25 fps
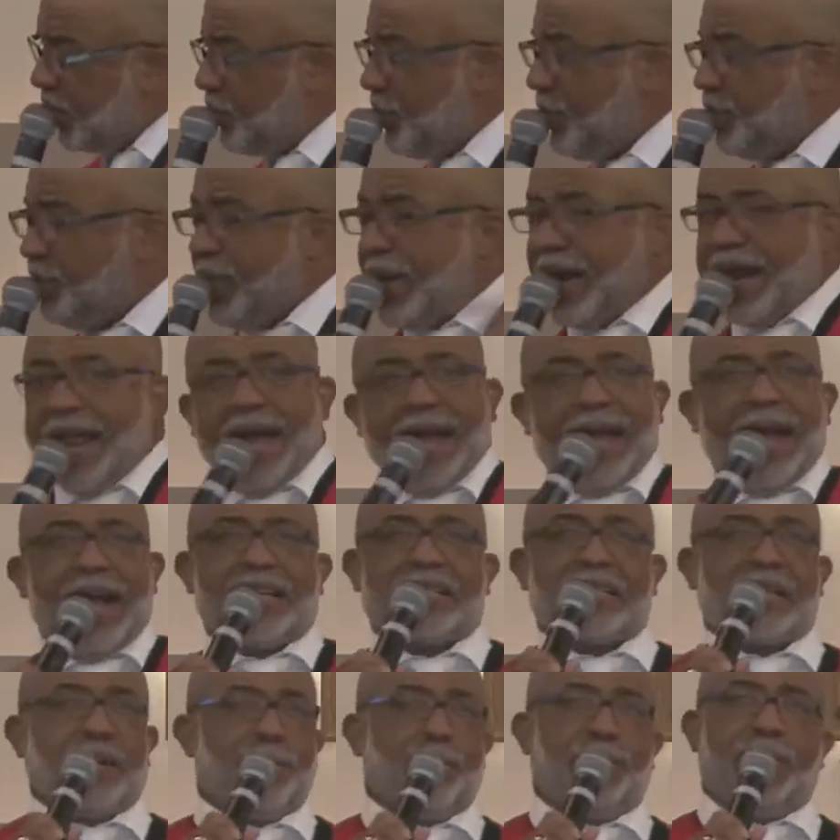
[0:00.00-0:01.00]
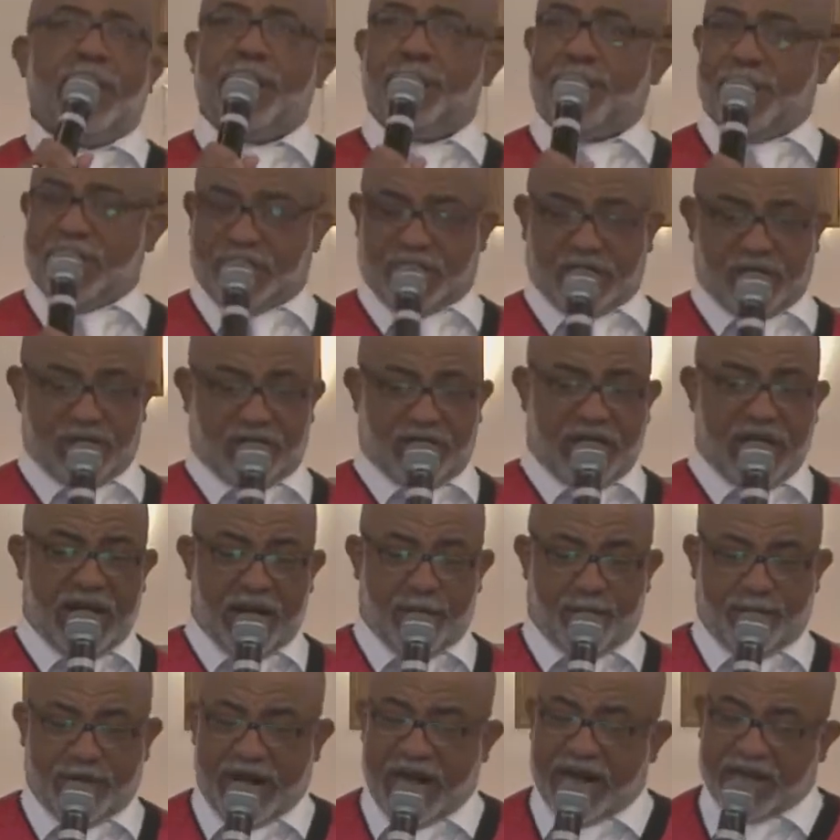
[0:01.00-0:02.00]
but I got some blemishes,
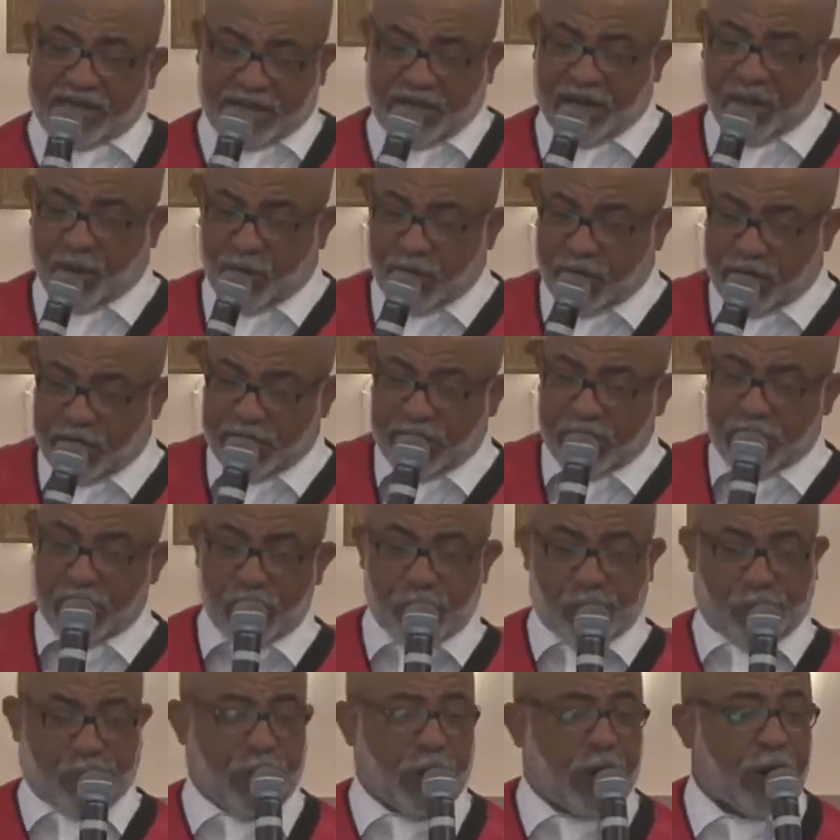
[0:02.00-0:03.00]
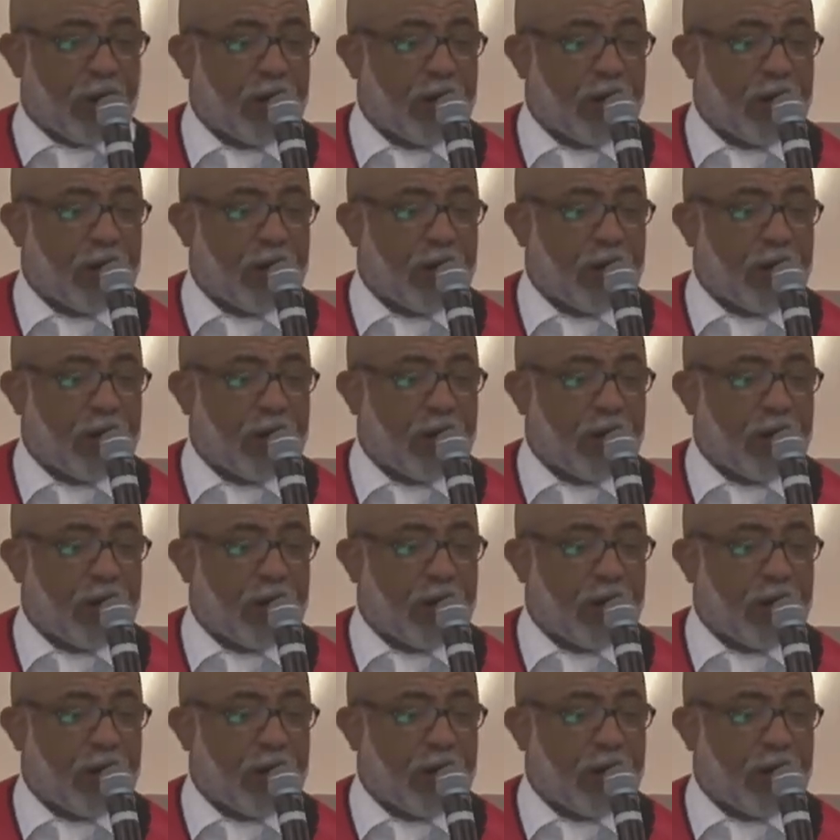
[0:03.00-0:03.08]
yeah, but I still want to use you.